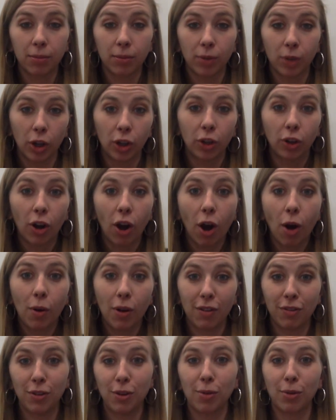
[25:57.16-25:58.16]
could go
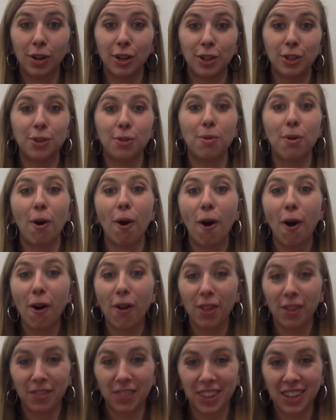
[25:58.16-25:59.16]
if you were to do
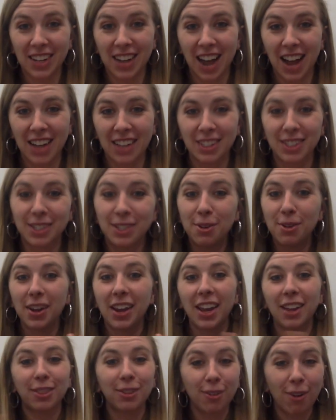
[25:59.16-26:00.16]
all of the tasks. You could
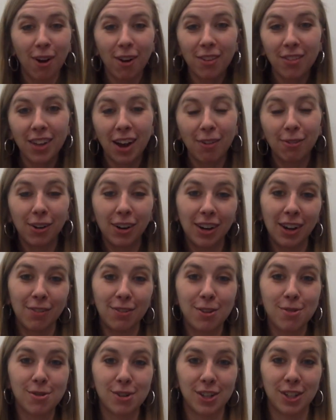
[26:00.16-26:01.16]
get through all of that work if
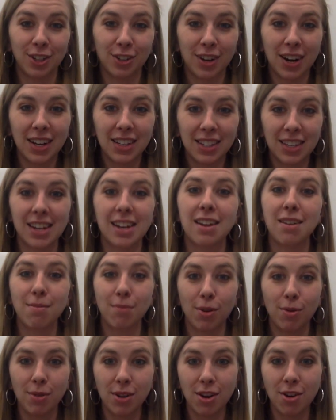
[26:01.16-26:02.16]
you were just translating,
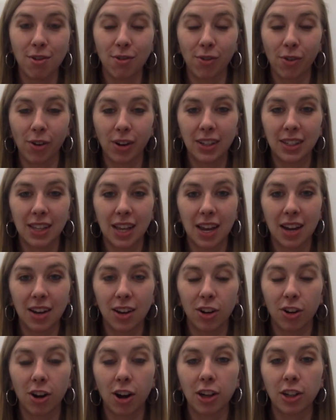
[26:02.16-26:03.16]
but we know, of course, that
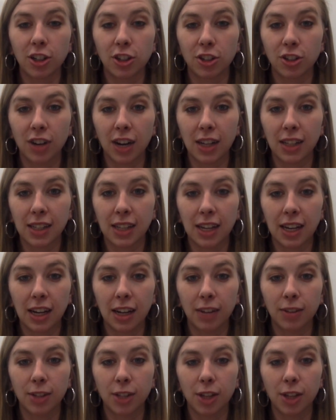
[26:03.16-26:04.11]
you're not just translating.